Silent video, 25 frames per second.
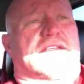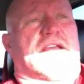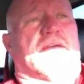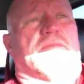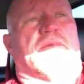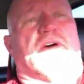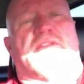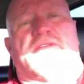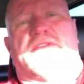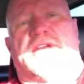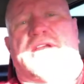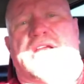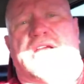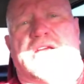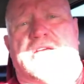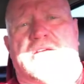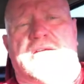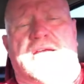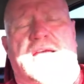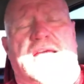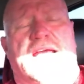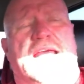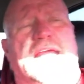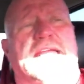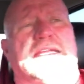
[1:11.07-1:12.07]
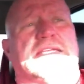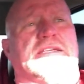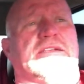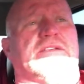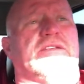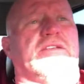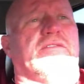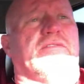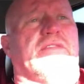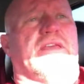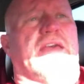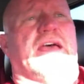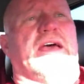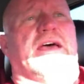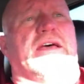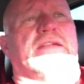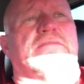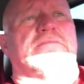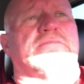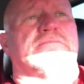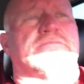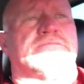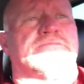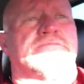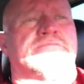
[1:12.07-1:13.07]
come over here. I hate to do that,
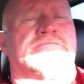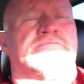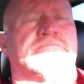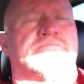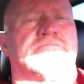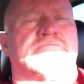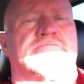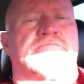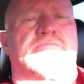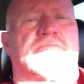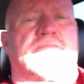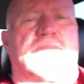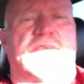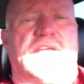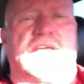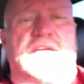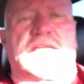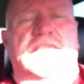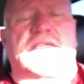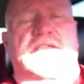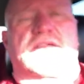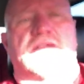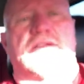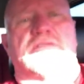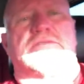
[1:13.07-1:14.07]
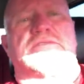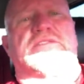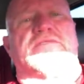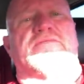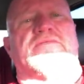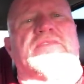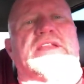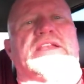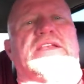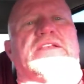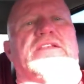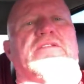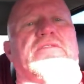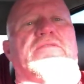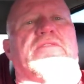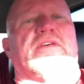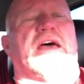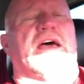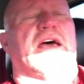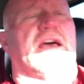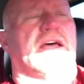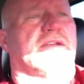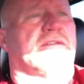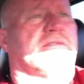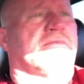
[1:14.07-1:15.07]
to exclusively do
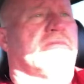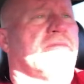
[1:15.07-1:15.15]
that,